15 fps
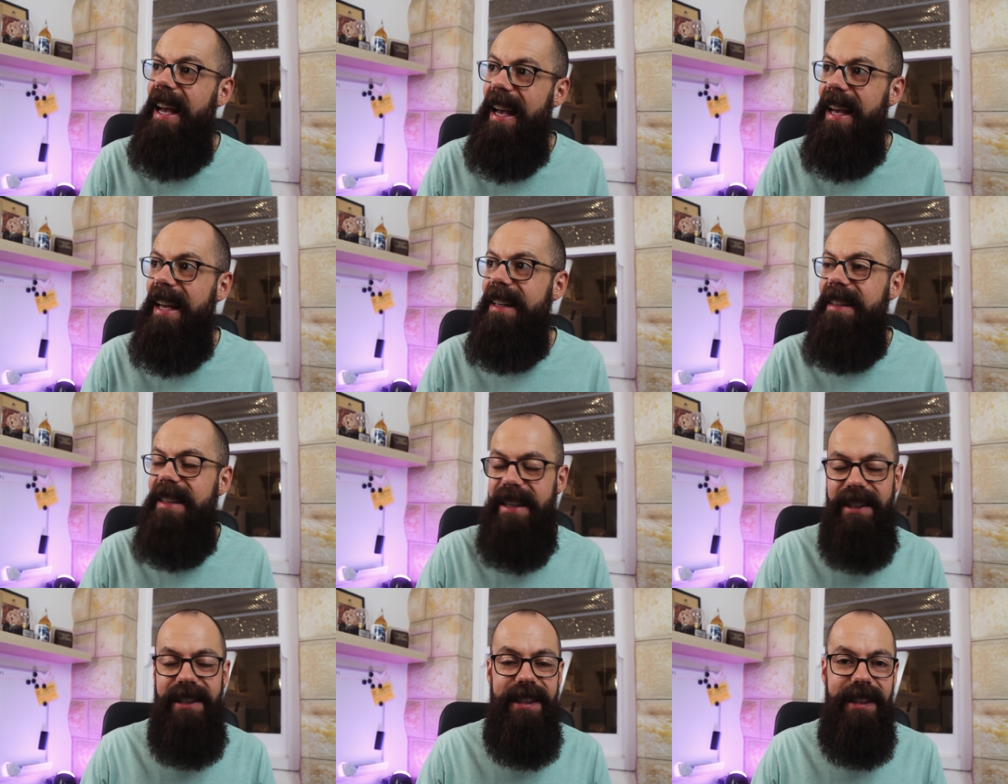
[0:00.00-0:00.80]
uh,
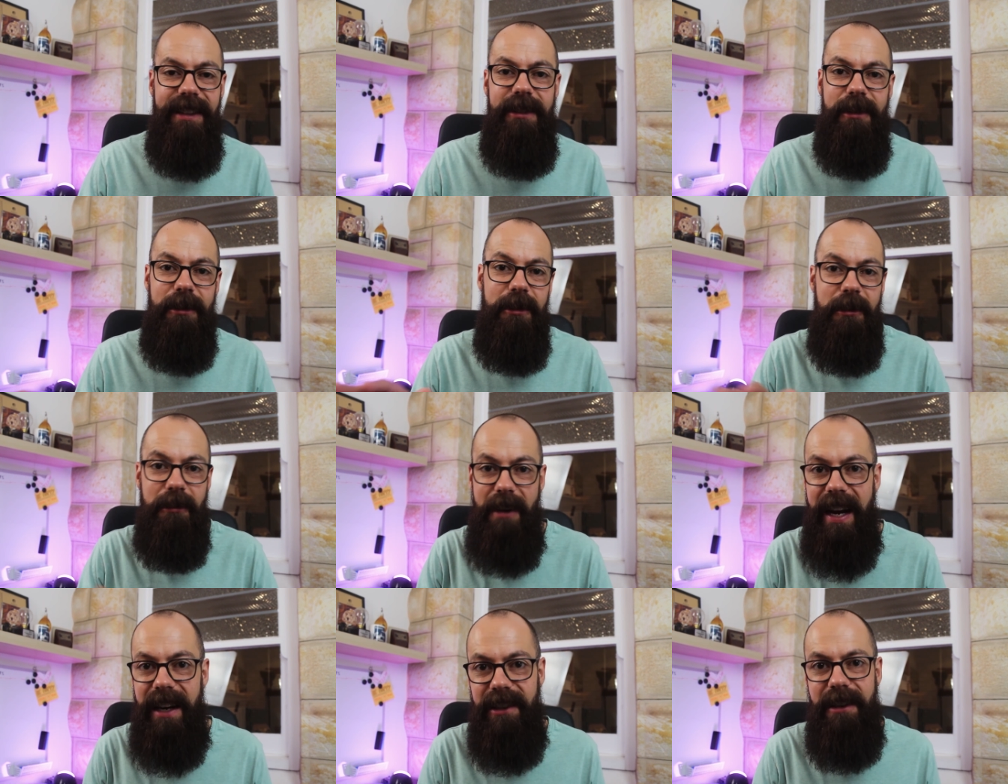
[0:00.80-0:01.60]
distance or
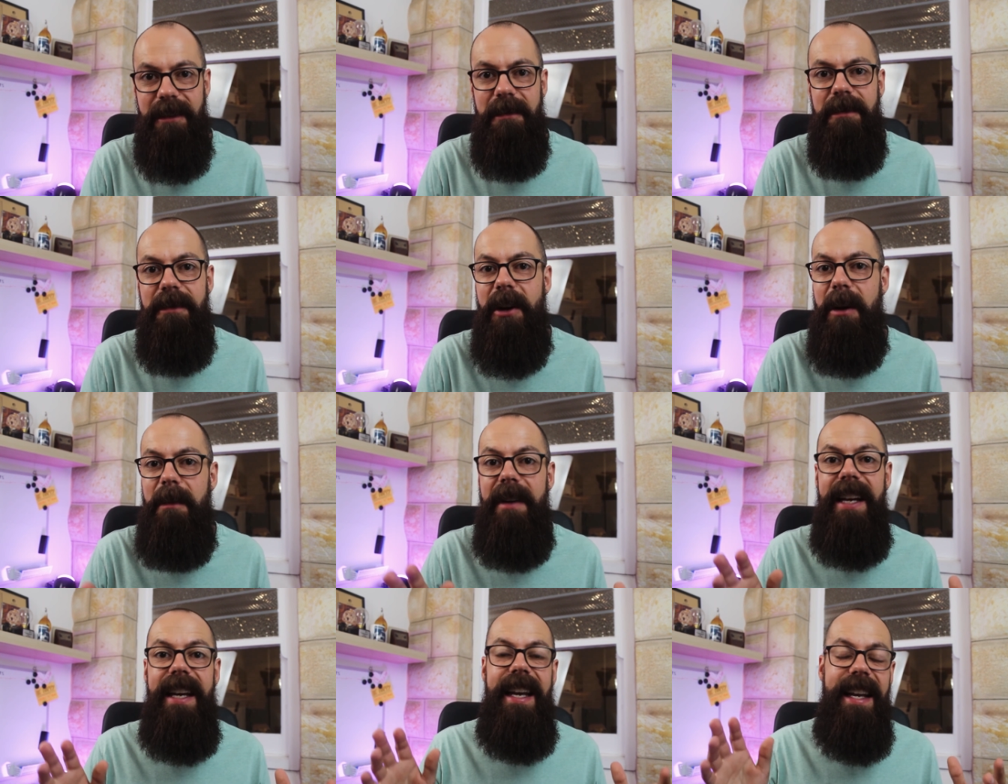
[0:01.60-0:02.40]
direction from,
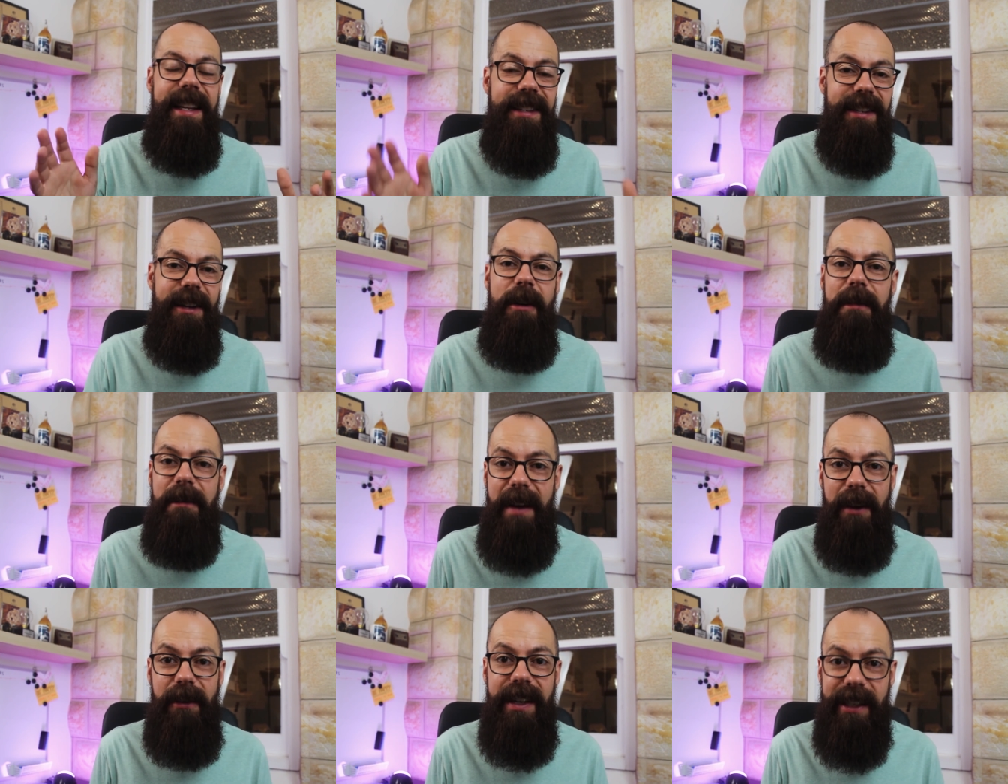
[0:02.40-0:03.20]
it's not
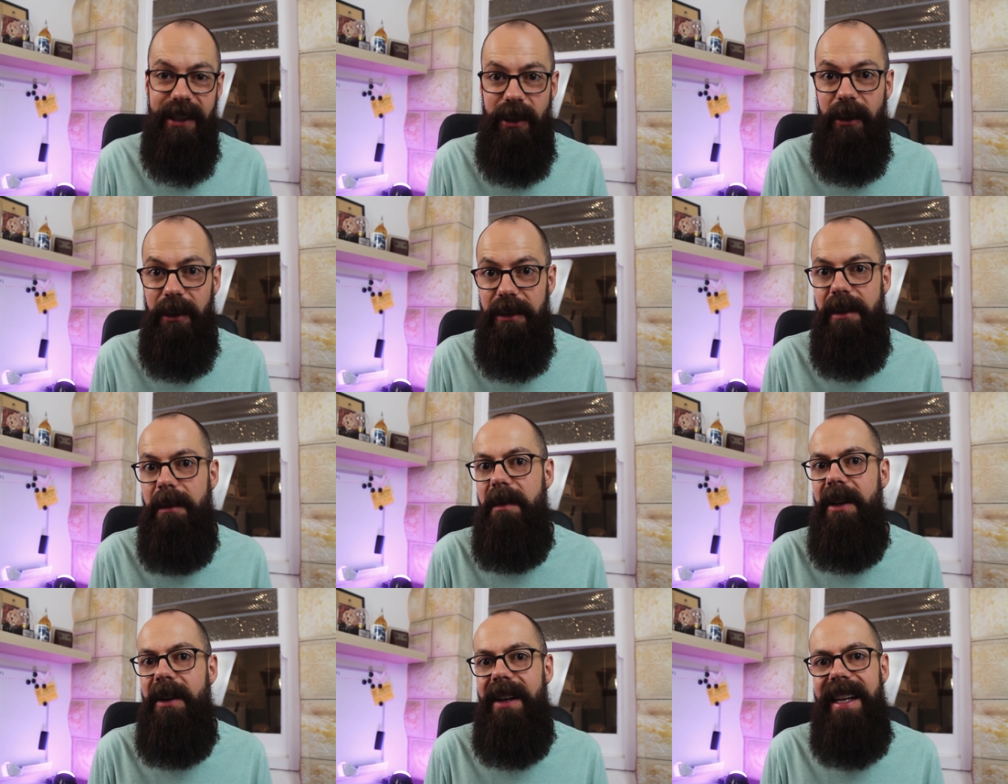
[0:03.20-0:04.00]
very good to
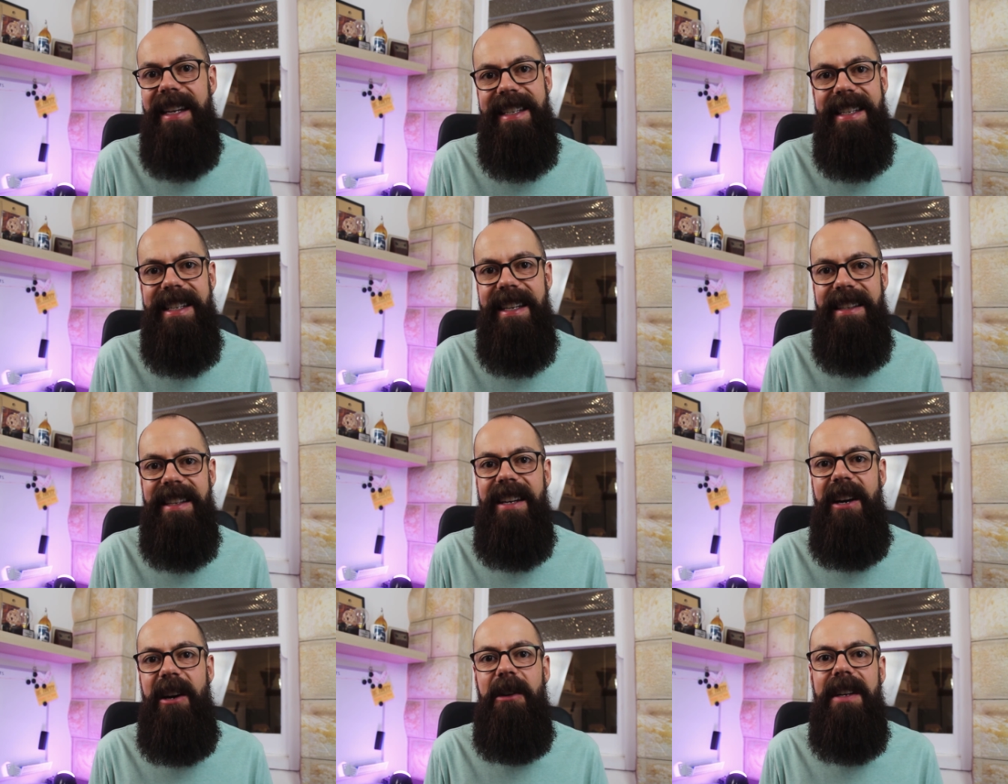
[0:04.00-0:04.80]
be honest. It
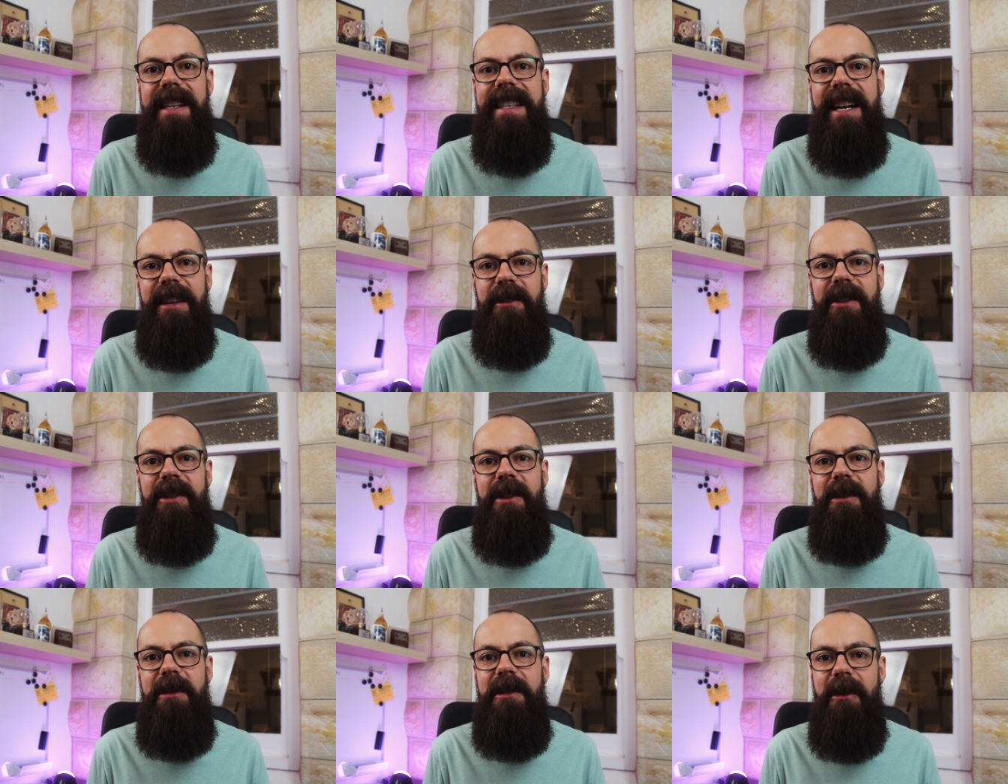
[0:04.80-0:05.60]
doesn't hold its
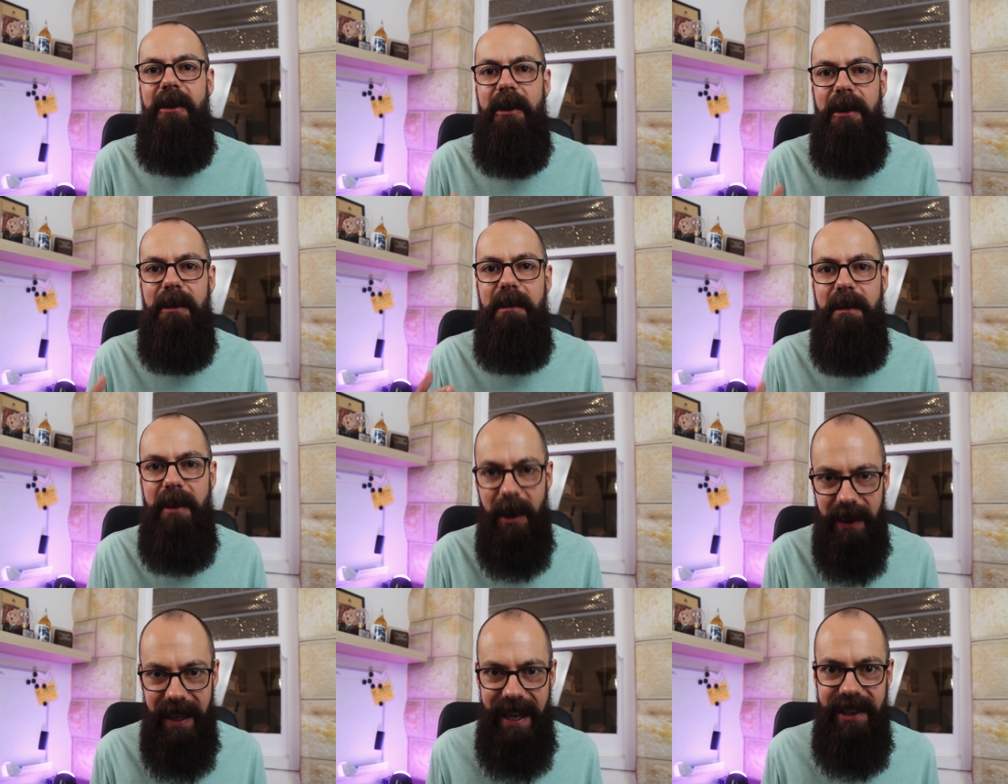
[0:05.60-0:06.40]
altitude or
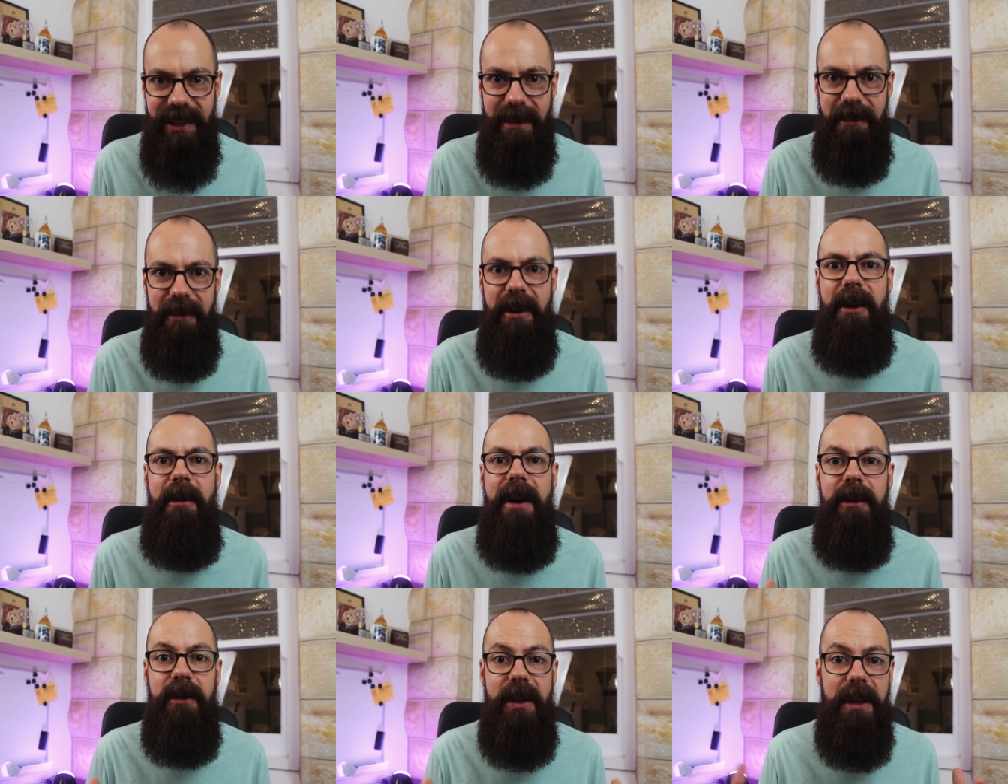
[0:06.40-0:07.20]
location very
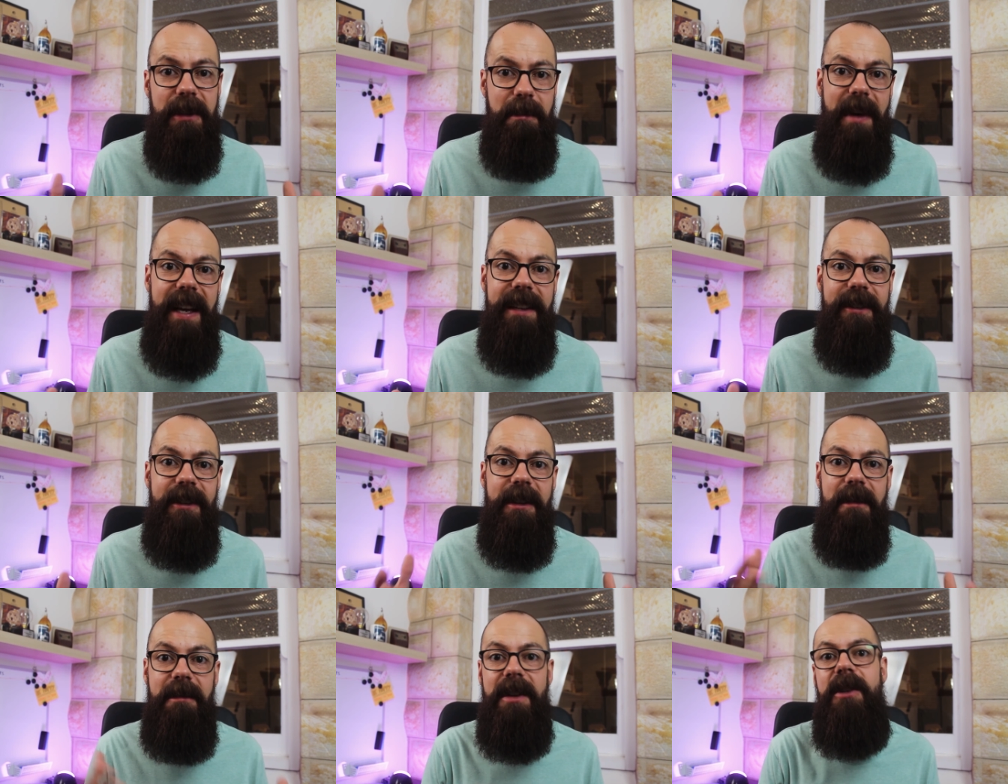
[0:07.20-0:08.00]
well just based
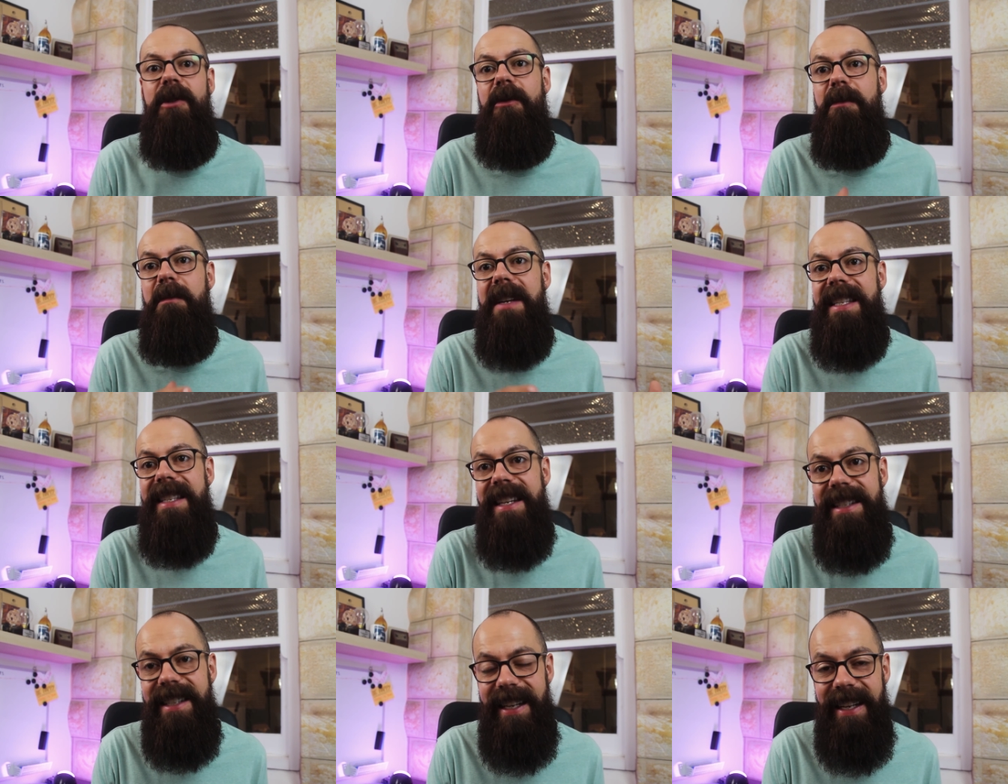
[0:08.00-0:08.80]
on the visual
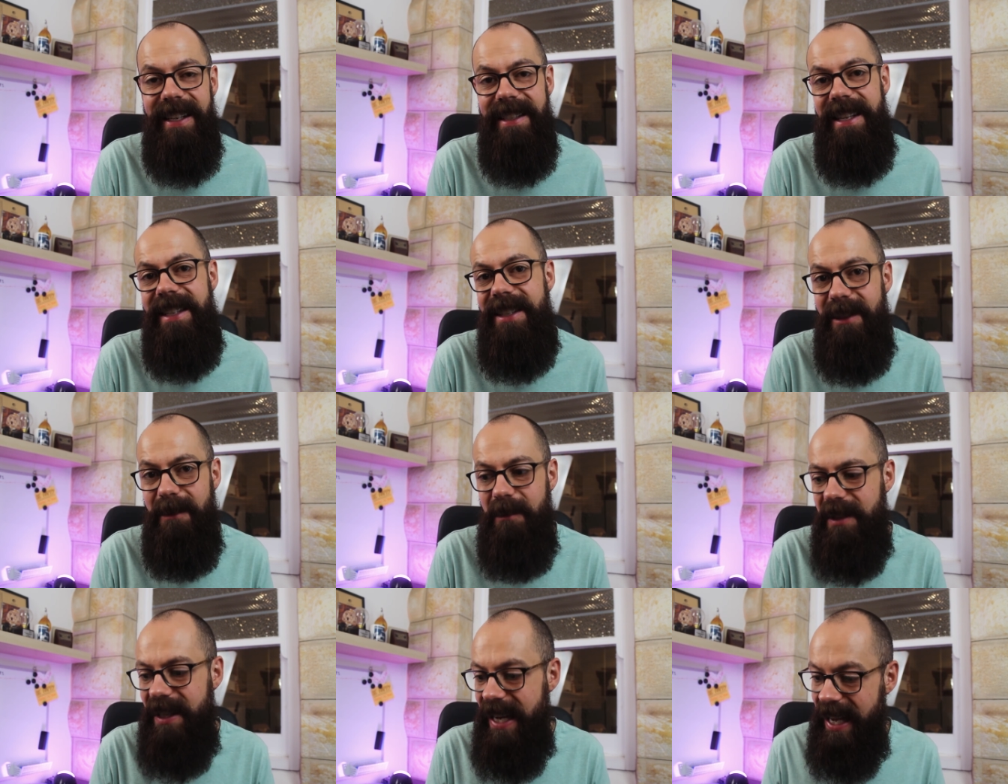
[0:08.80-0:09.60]
positioning
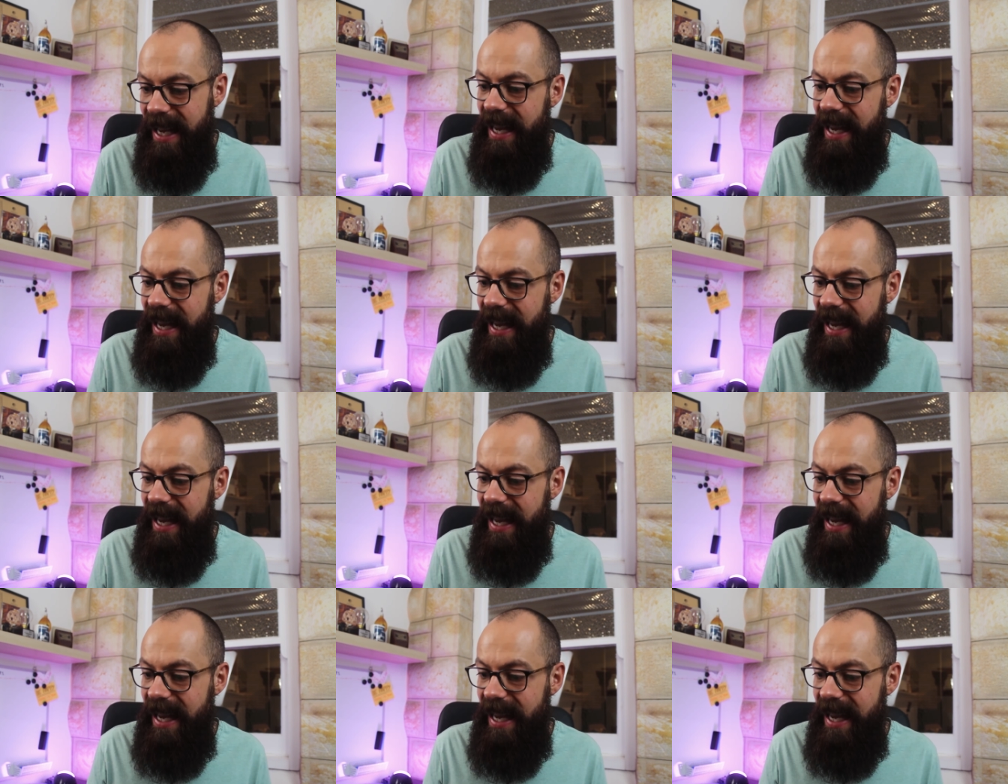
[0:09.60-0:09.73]
systems.